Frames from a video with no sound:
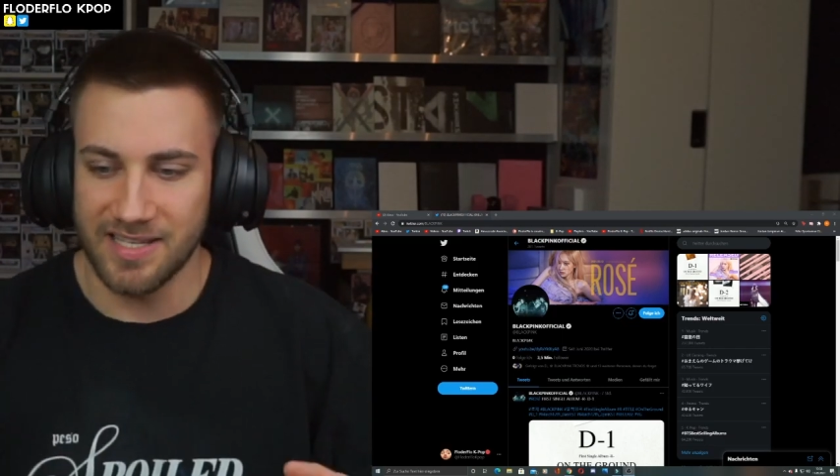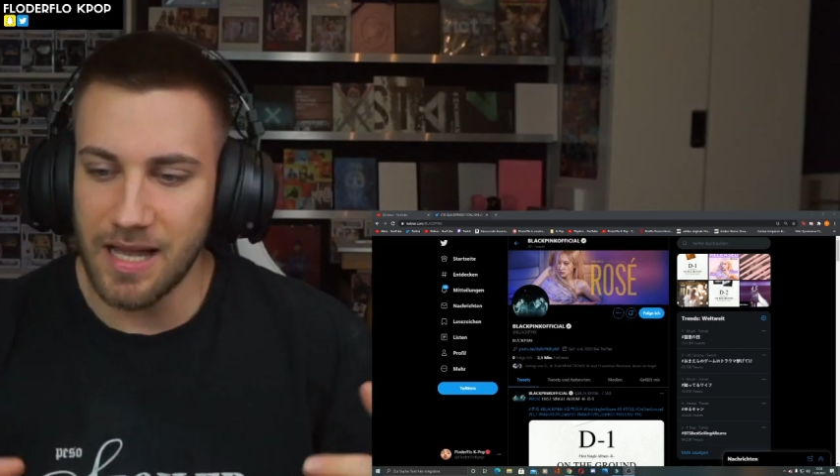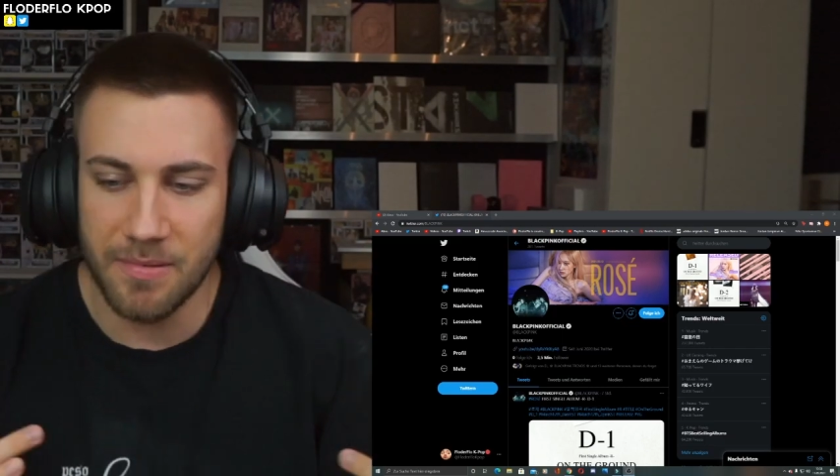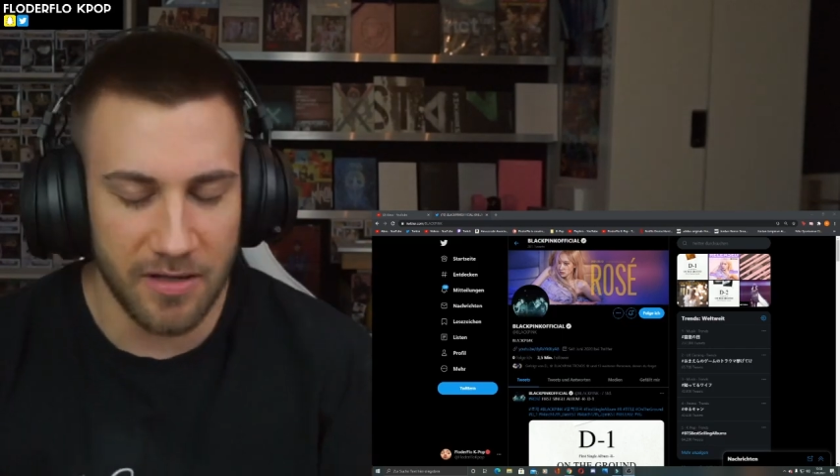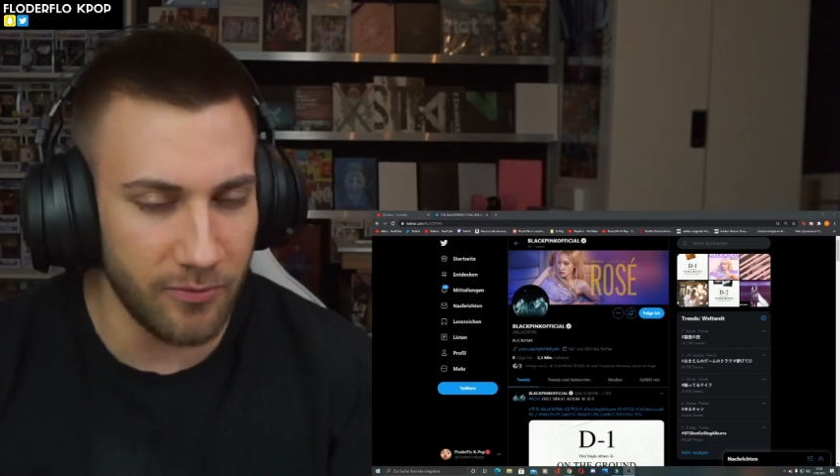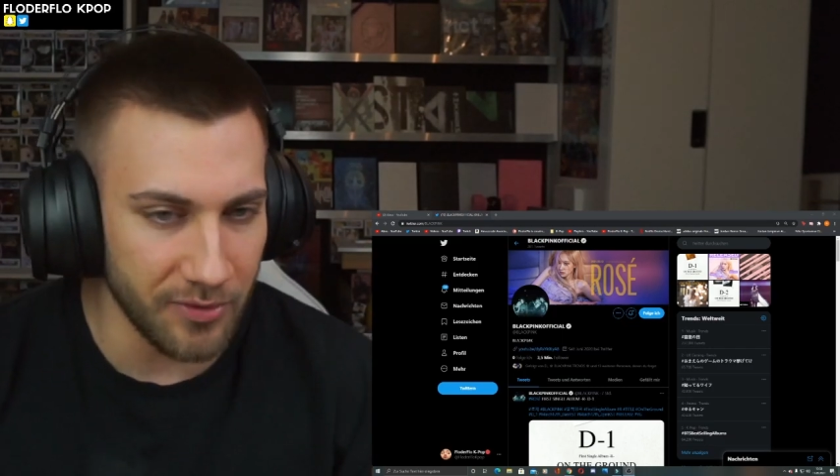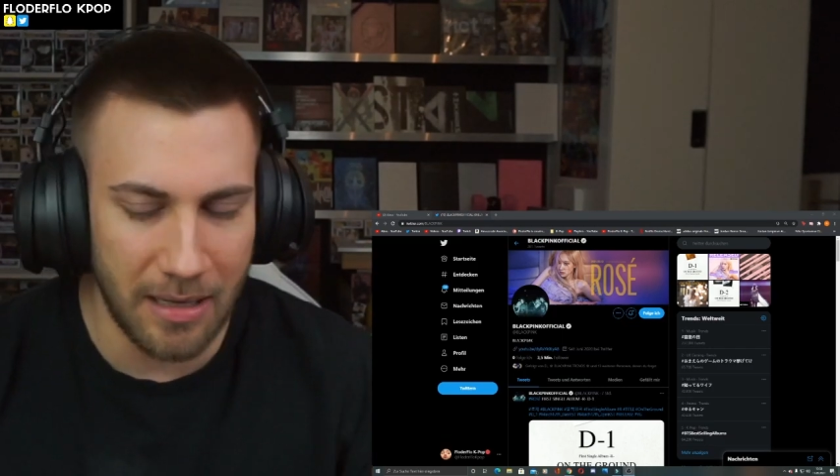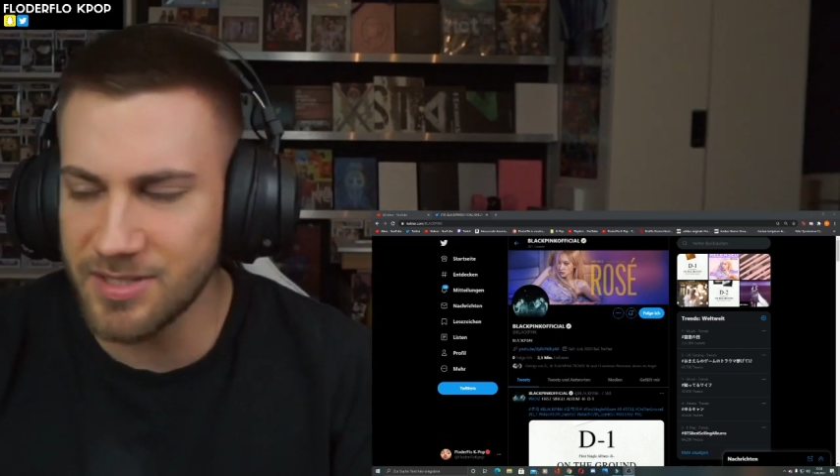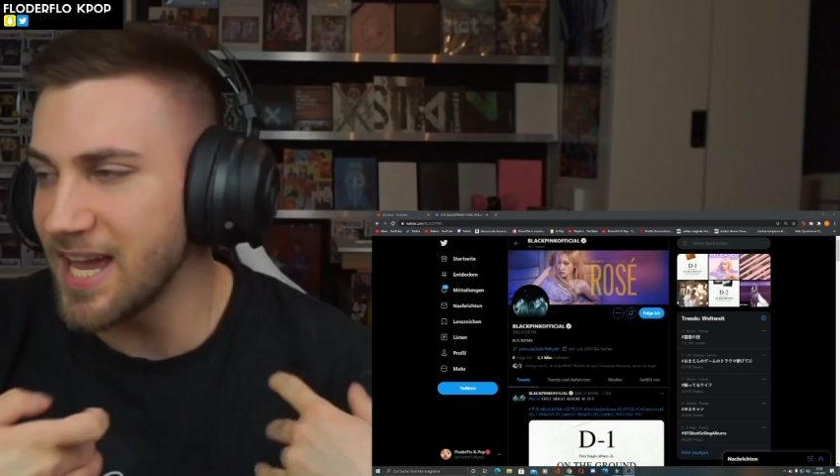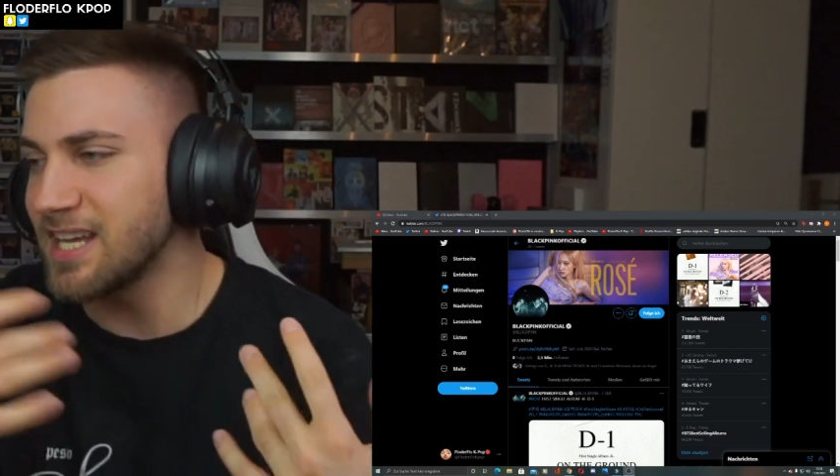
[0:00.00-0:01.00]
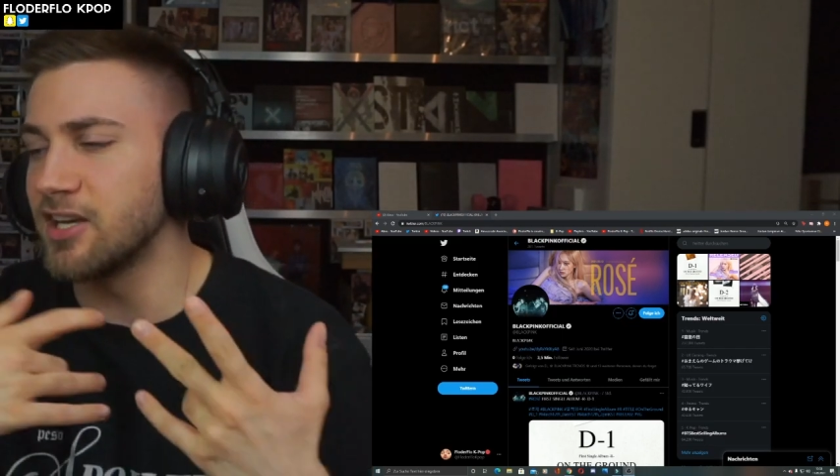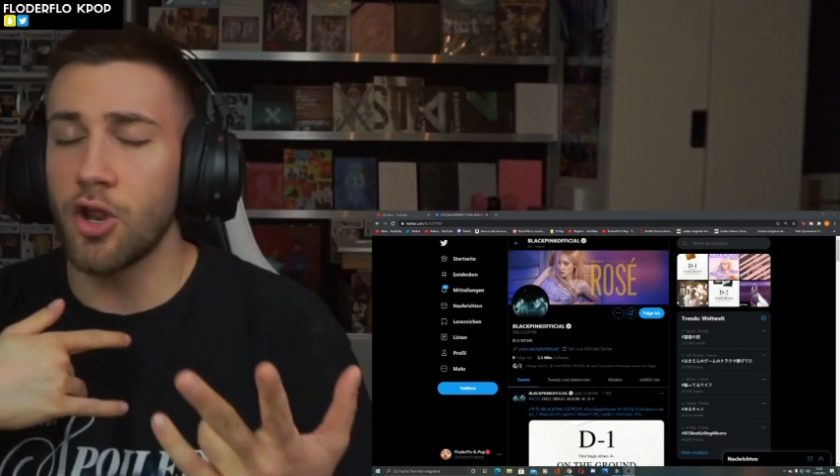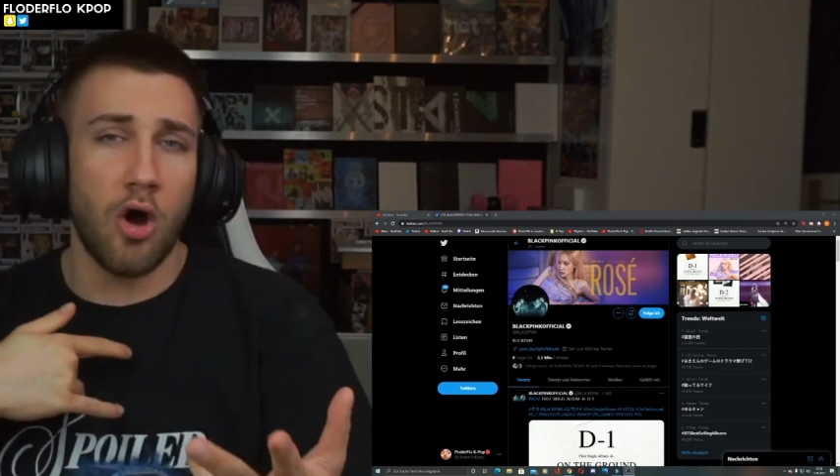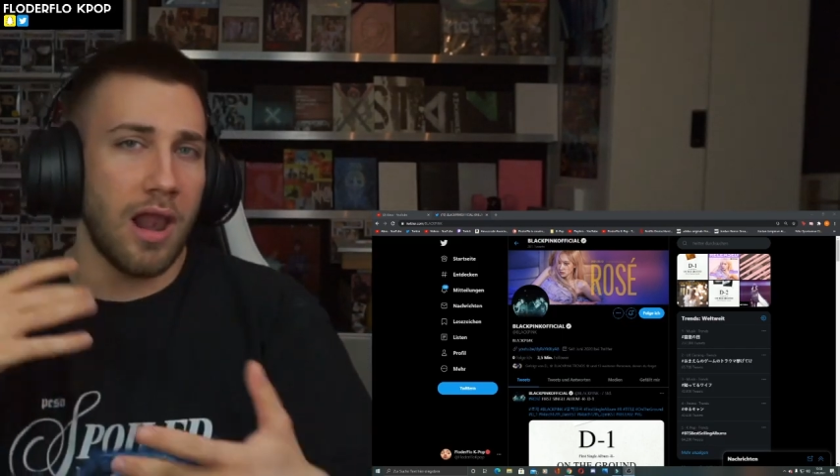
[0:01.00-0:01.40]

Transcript: I'm here for it. I'm taking it all.